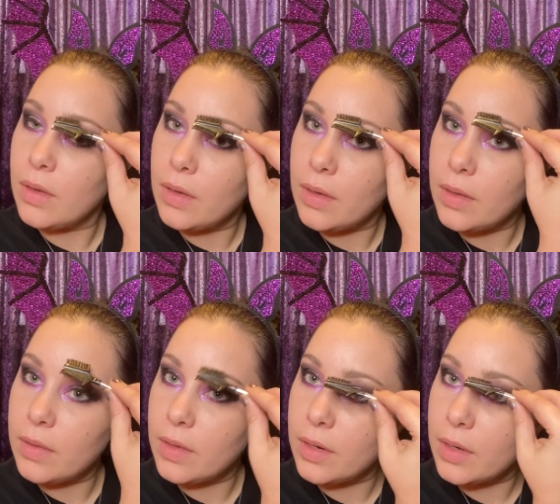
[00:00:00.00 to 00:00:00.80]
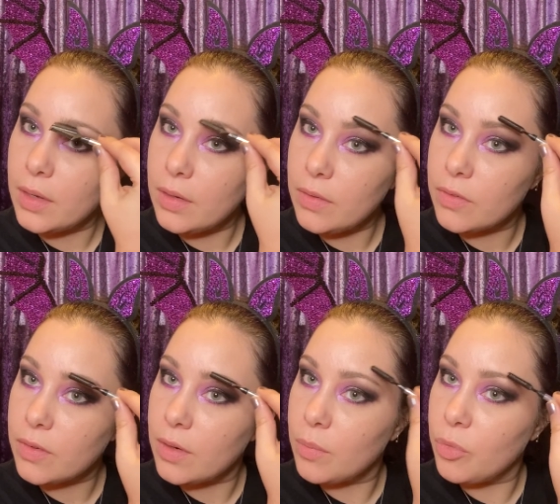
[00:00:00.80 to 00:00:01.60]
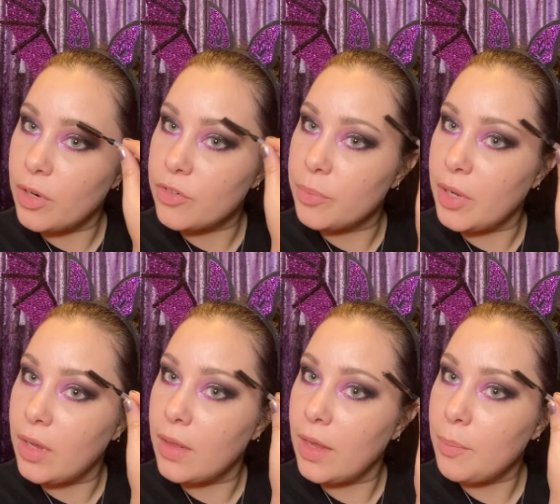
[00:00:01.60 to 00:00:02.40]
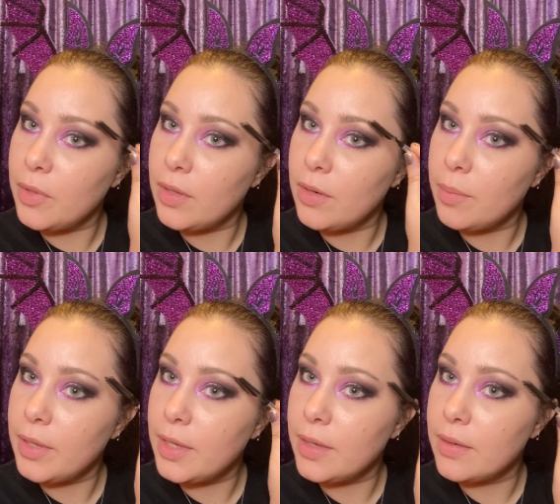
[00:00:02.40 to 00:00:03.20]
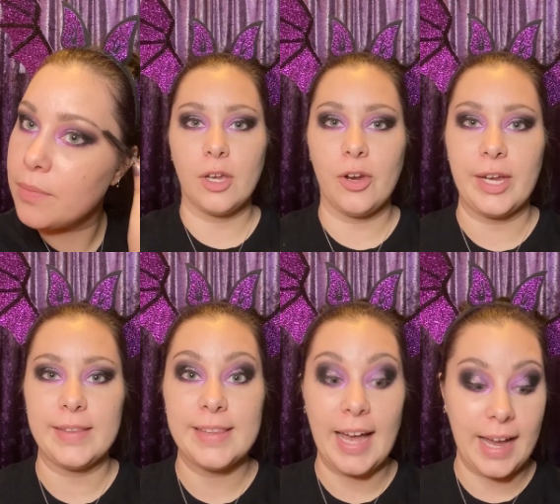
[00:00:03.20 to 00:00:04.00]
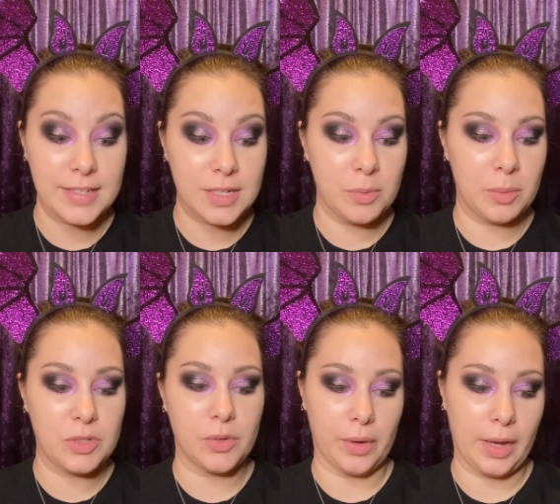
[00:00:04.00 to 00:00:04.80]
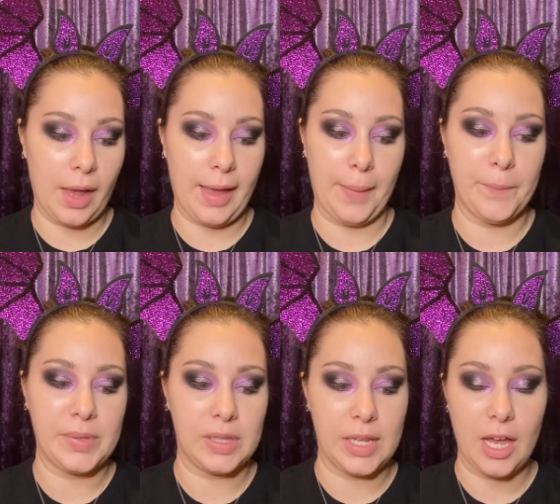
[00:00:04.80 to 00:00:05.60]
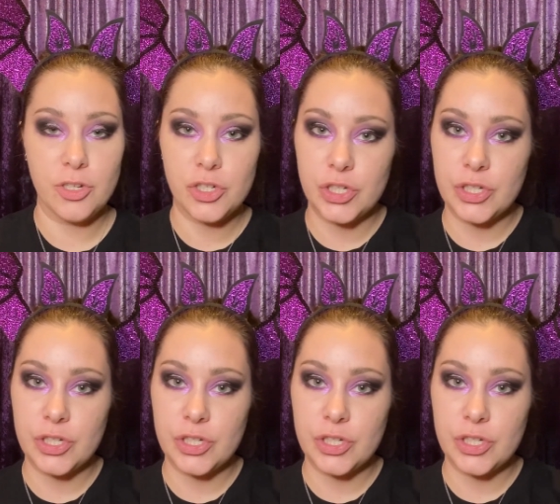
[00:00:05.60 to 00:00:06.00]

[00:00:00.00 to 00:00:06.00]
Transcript: And then again, just gonna brush them all up a little bit. All right, last I'm gonna be doing a blush.